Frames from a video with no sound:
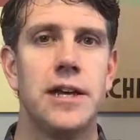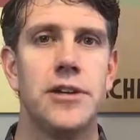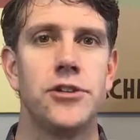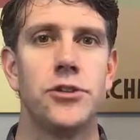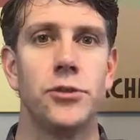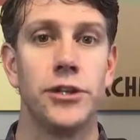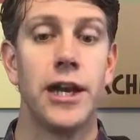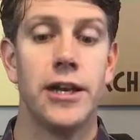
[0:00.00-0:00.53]

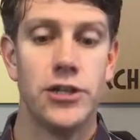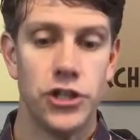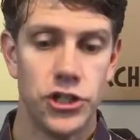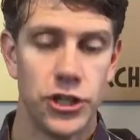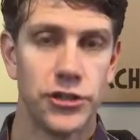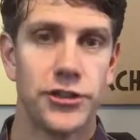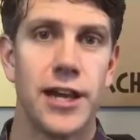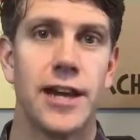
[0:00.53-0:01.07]
to again
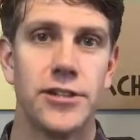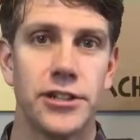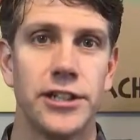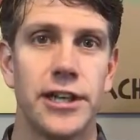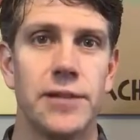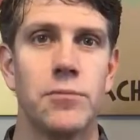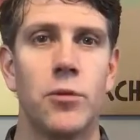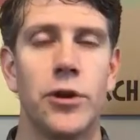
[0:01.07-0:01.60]
shunt that to
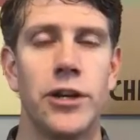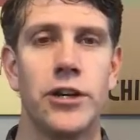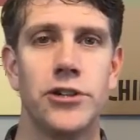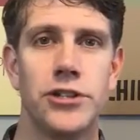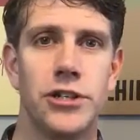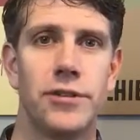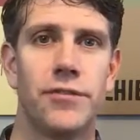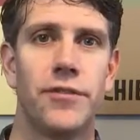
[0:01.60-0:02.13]
get more
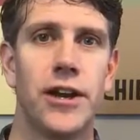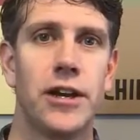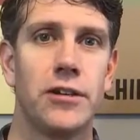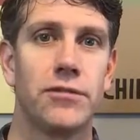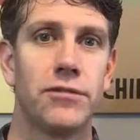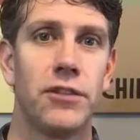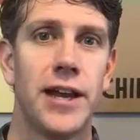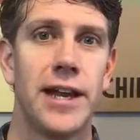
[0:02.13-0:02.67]
energy to fight or
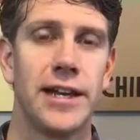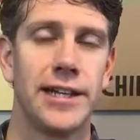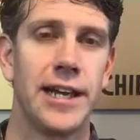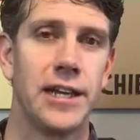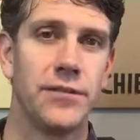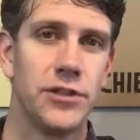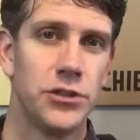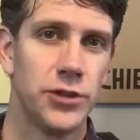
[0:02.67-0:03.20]
flight.
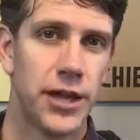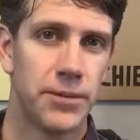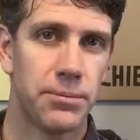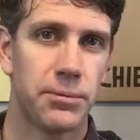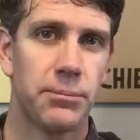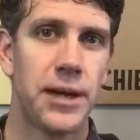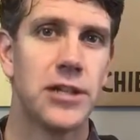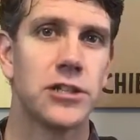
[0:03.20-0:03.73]
Again, if you do that
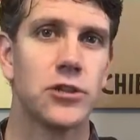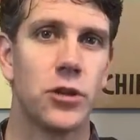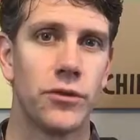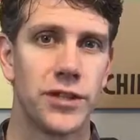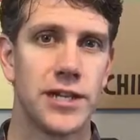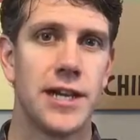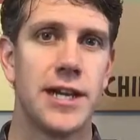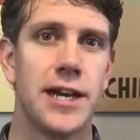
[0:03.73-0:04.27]
perpetually over
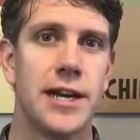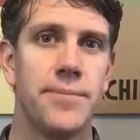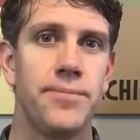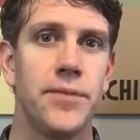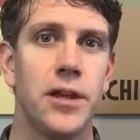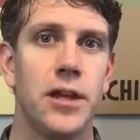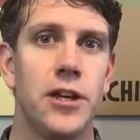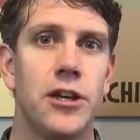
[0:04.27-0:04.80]

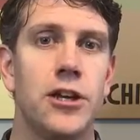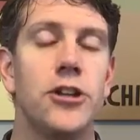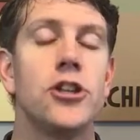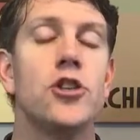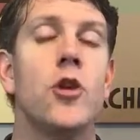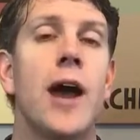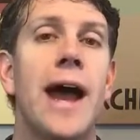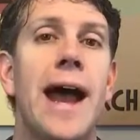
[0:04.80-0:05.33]
time,
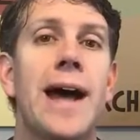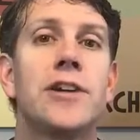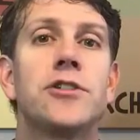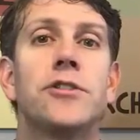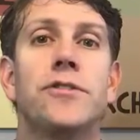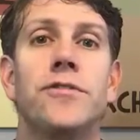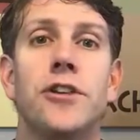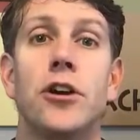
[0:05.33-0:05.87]
you
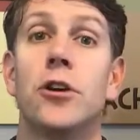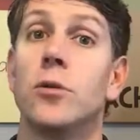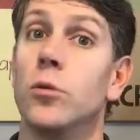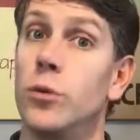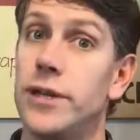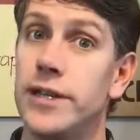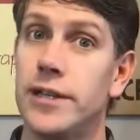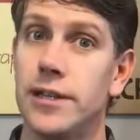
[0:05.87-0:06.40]
atrophy or
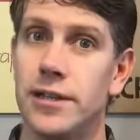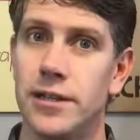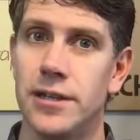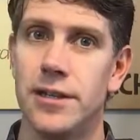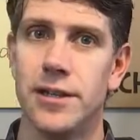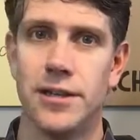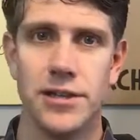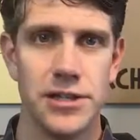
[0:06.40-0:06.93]

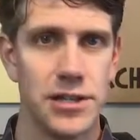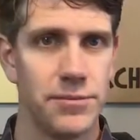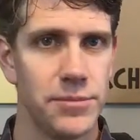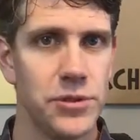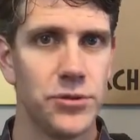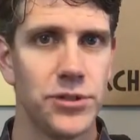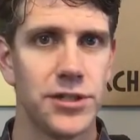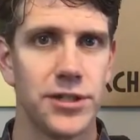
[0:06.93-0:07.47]
weaken the
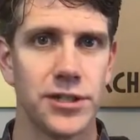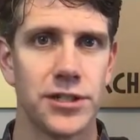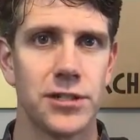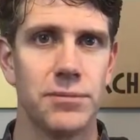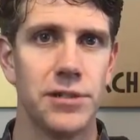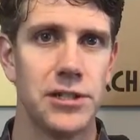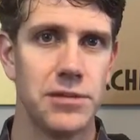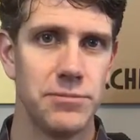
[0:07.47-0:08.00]
immune
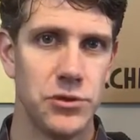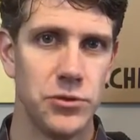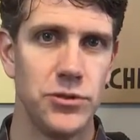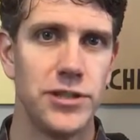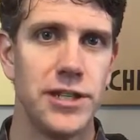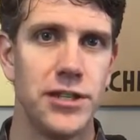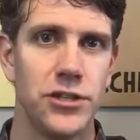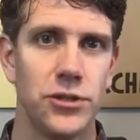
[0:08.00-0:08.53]
system and the immune
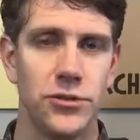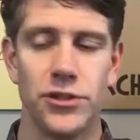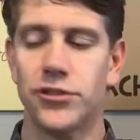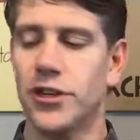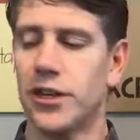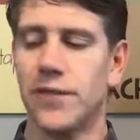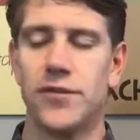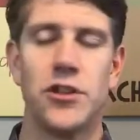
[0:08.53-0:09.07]
tissue. Just
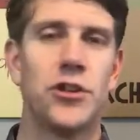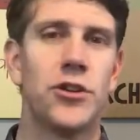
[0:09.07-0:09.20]
like if you